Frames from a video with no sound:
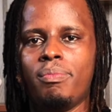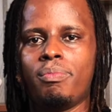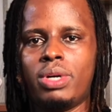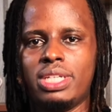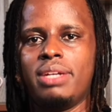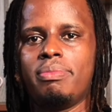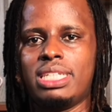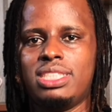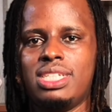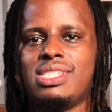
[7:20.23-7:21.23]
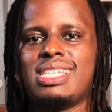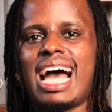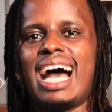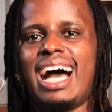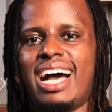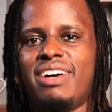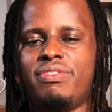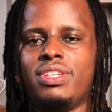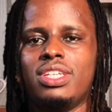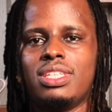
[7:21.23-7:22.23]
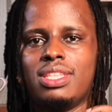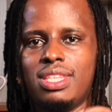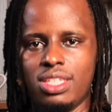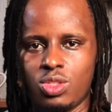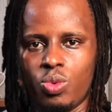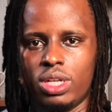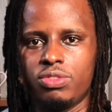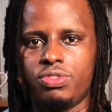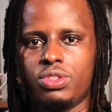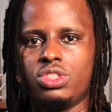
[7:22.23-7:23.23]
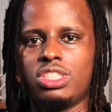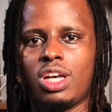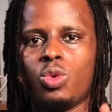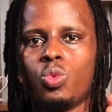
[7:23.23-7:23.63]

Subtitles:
modern machines are having this one feature,